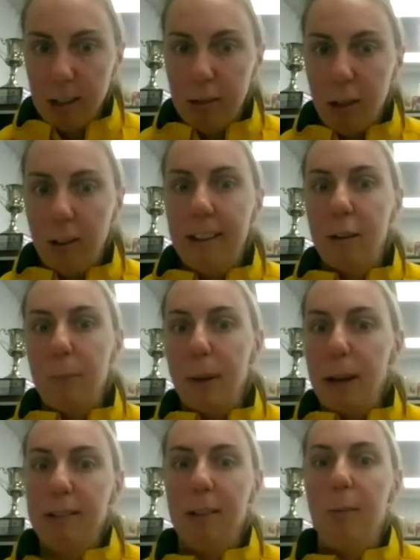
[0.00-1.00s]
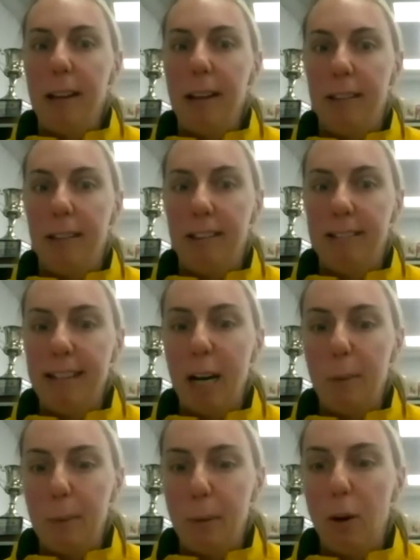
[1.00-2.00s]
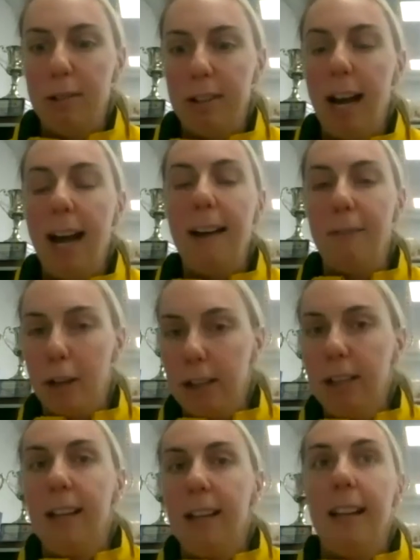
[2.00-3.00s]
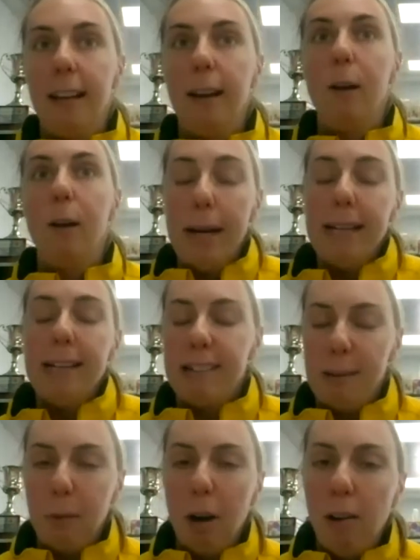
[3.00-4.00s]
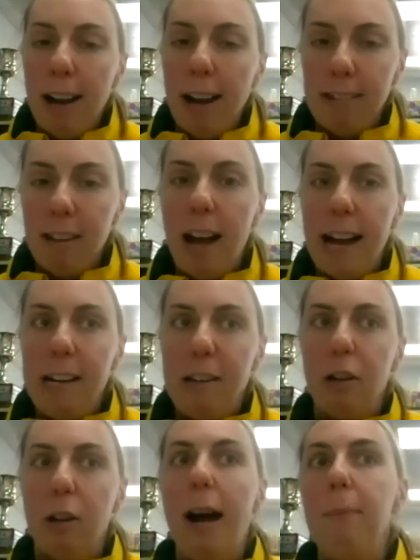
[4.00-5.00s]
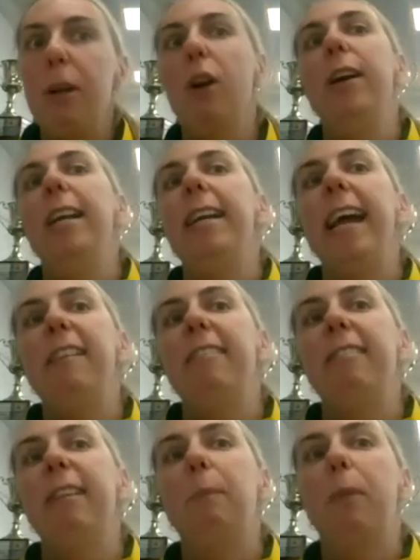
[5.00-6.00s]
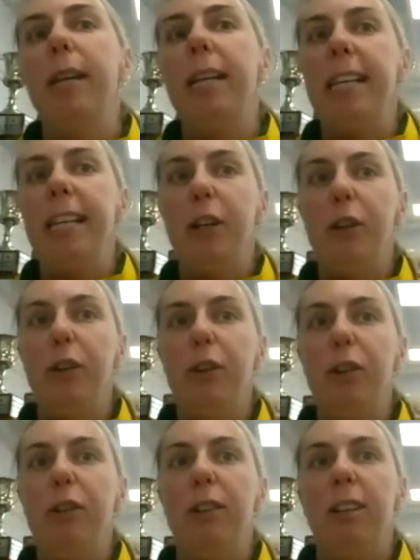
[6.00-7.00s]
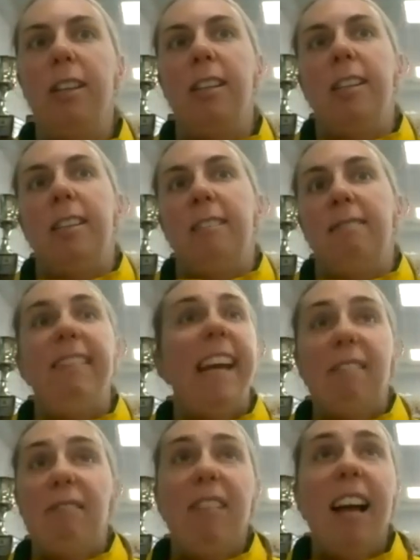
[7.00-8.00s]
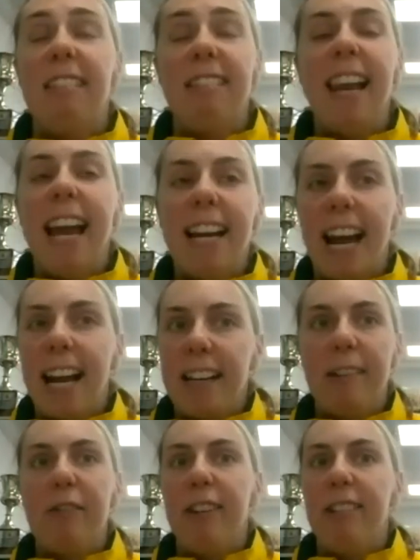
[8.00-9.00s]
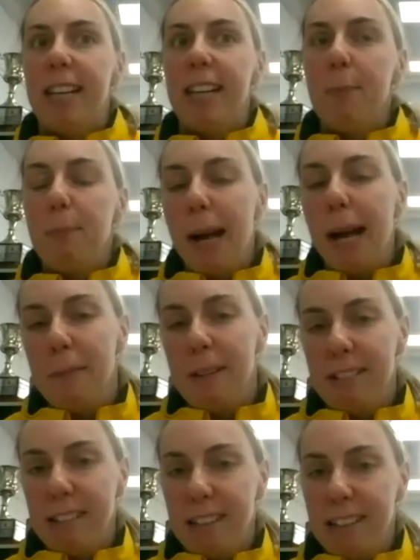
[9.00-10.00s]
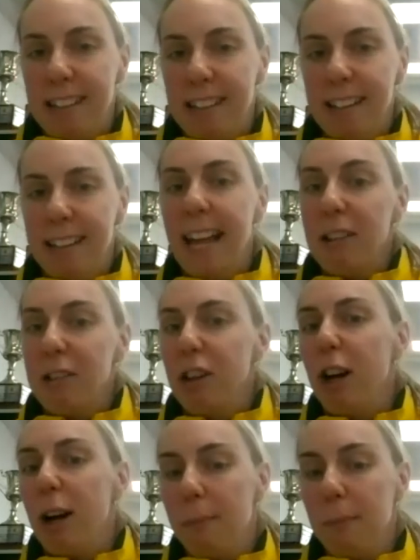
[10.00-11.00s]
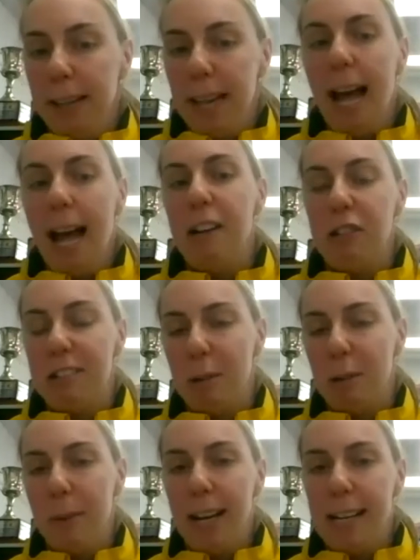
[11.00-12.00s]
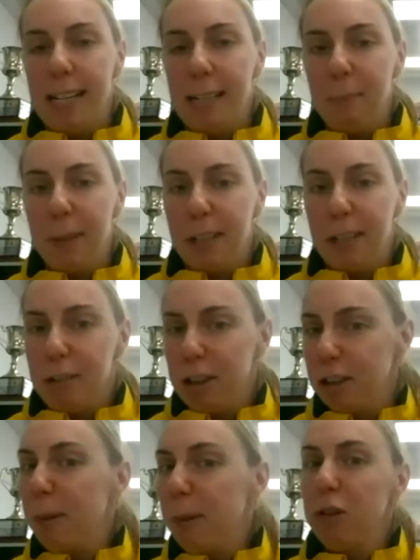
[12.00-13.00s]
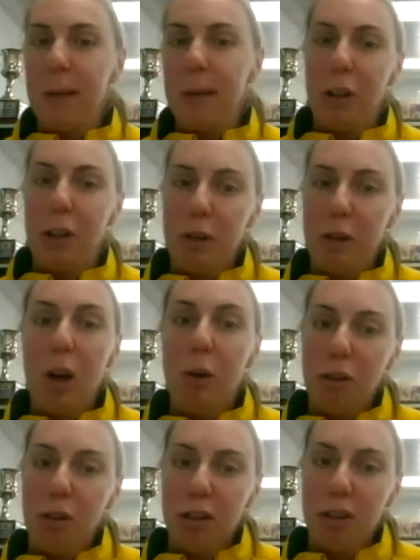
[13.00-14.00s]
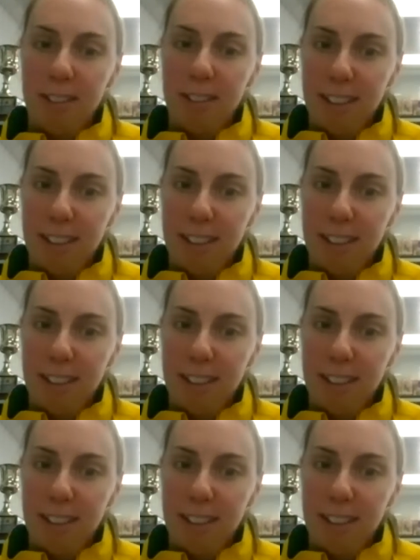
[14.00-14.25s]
So as a person with cerebral palsy, I have a weakness in my right side. So I'm going against somebody who, has a leg length difference. And in badminton, that's not a large disability because you're supposed to be on your toes.